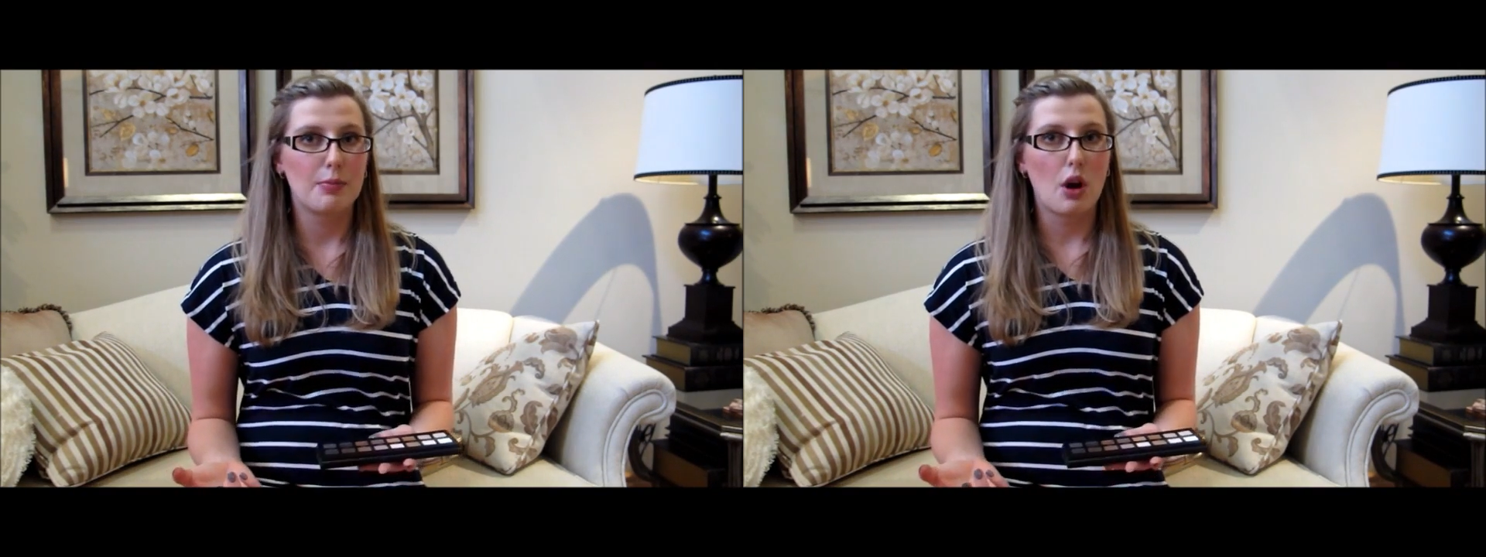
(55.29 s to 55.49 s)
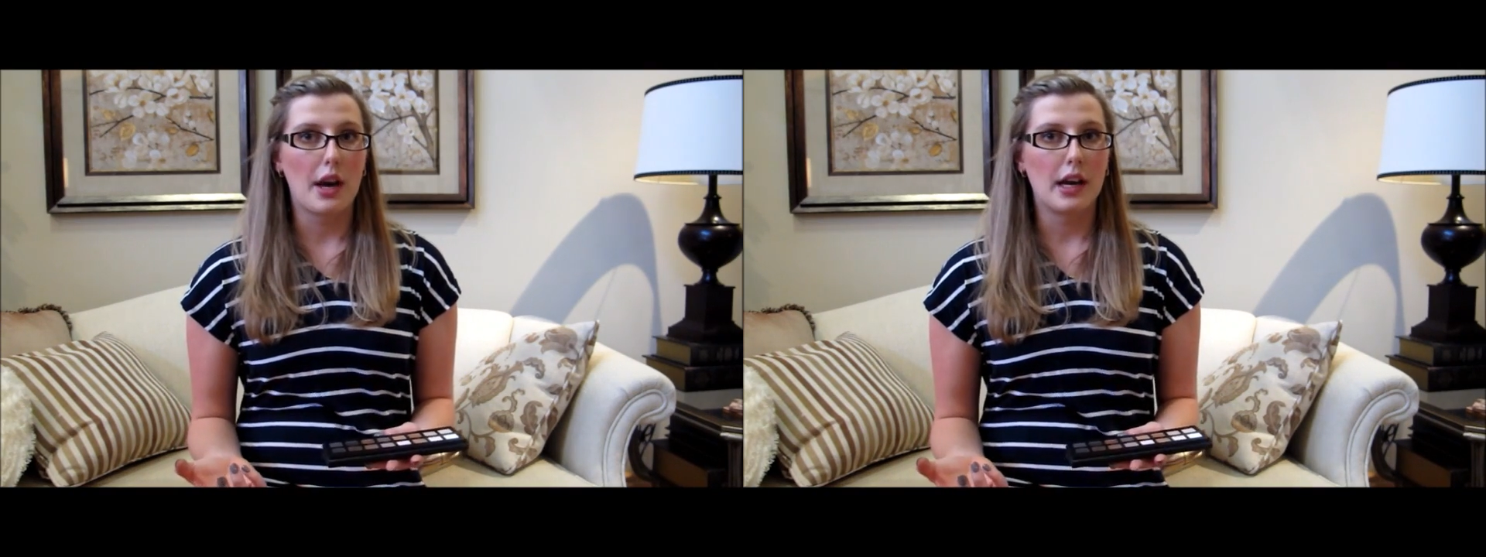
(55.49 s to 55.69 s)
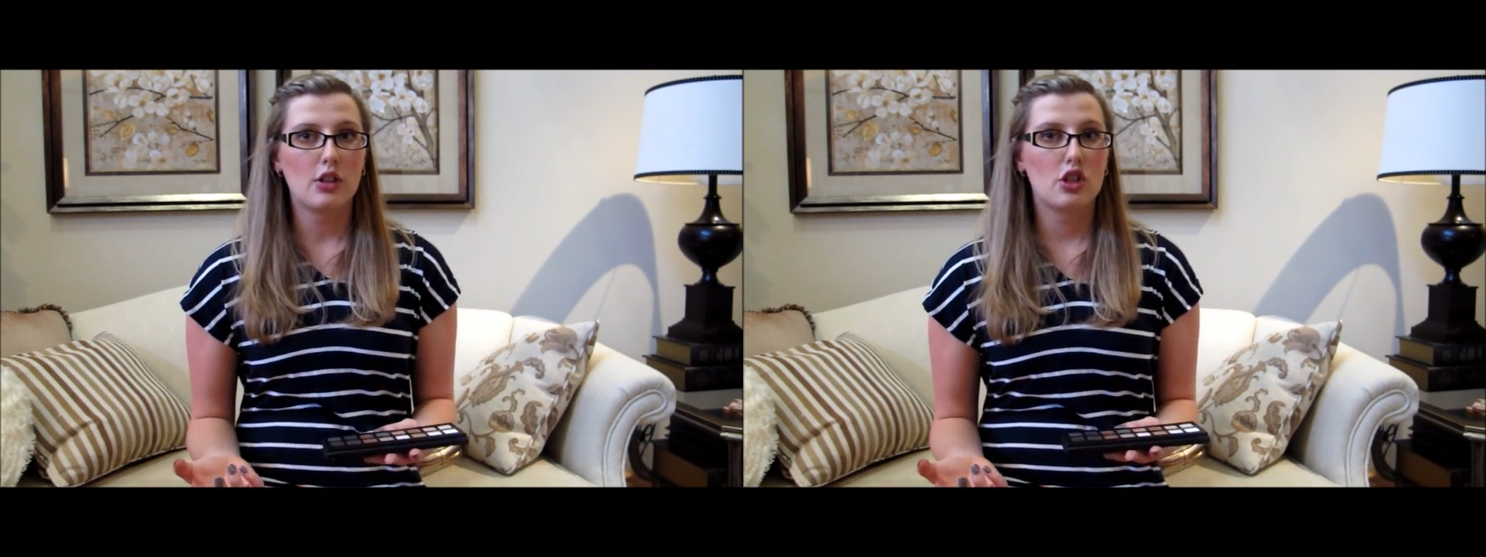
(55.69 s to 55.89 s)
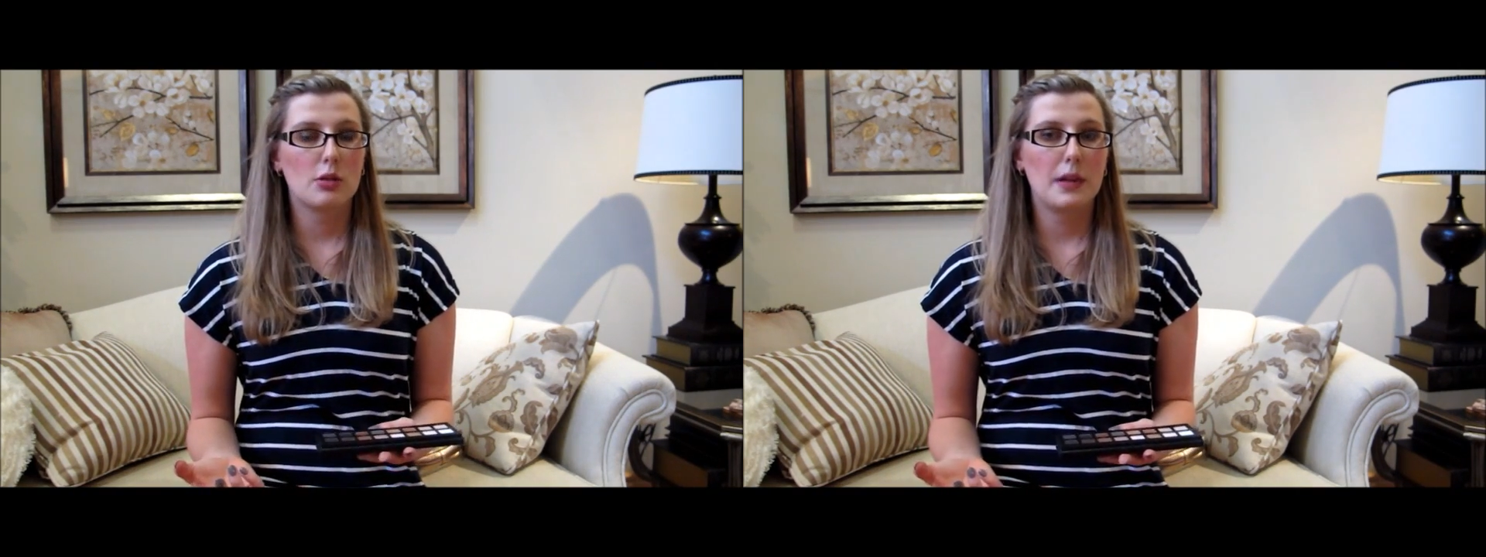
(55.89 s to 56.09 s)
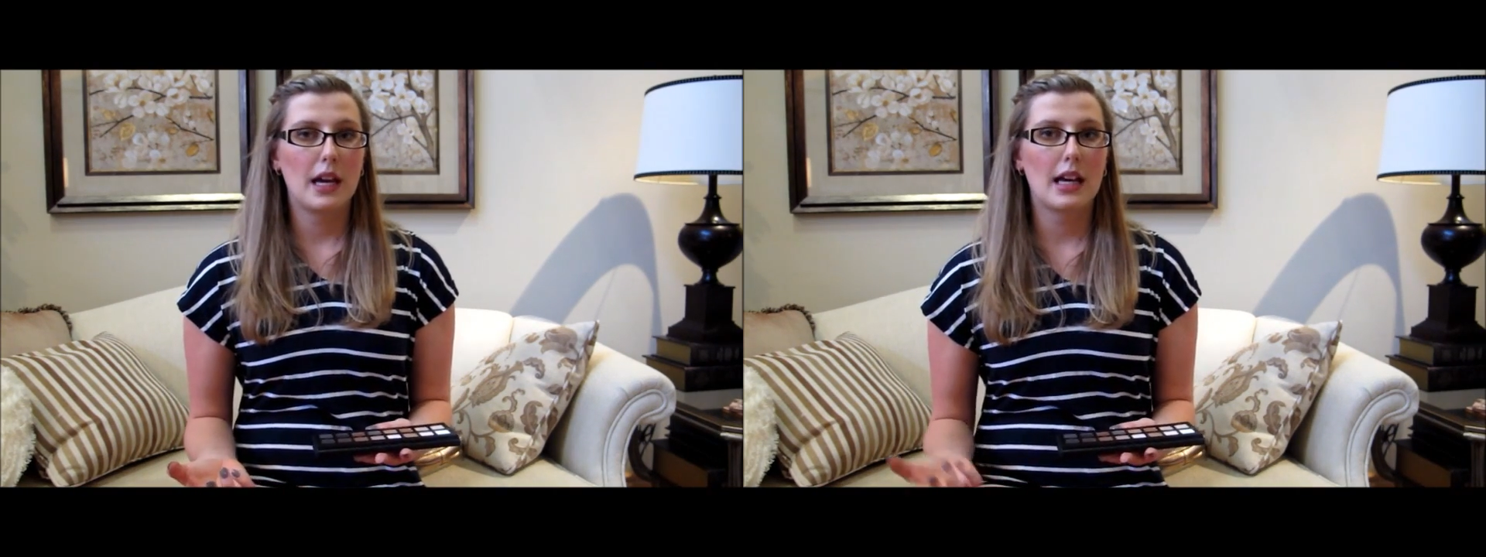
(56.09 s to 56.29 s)
product,
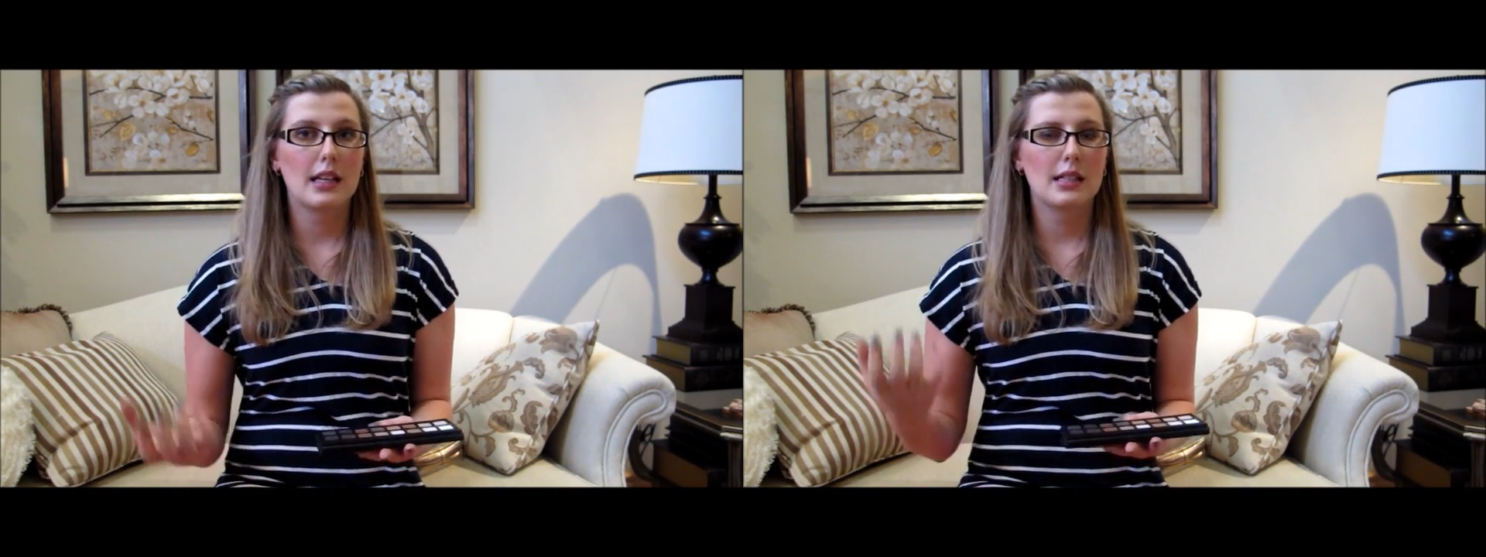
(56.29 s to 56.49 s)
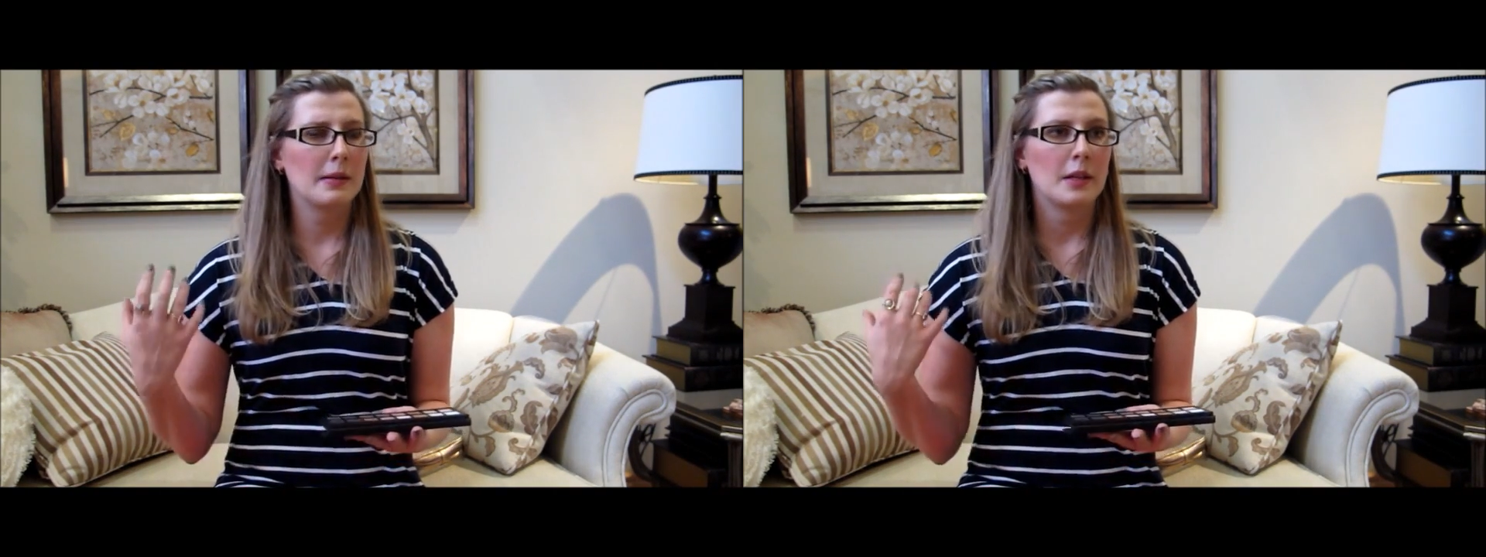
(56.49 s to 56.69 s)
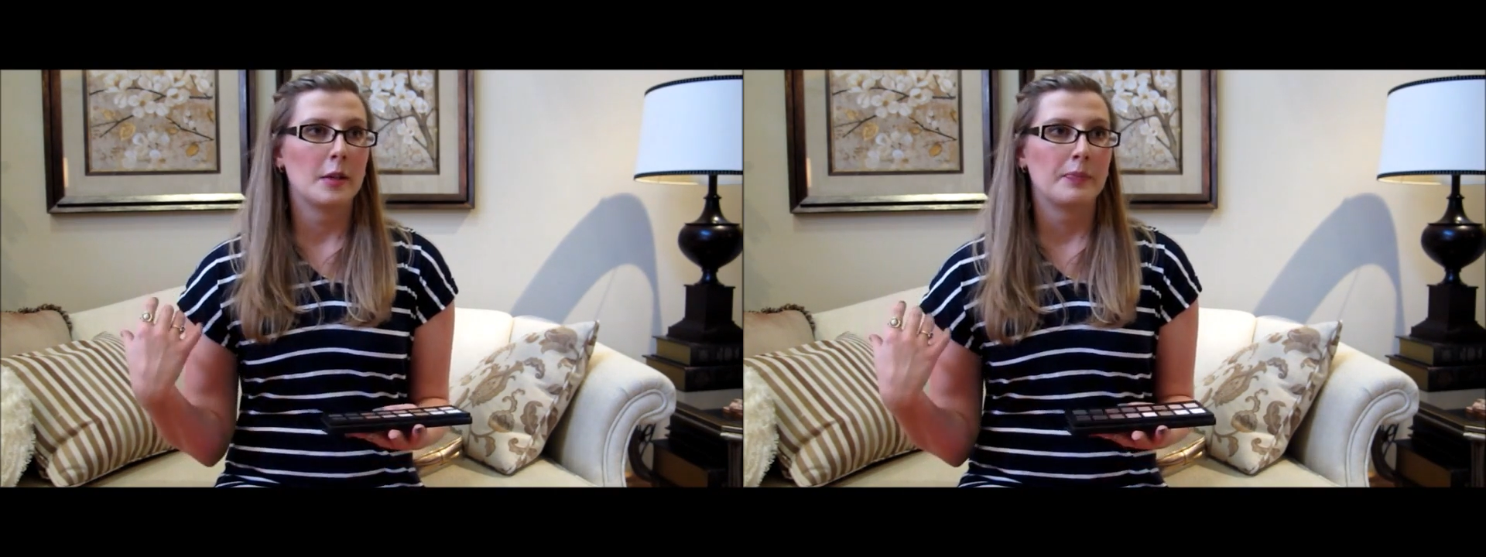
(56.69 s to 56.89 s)
just because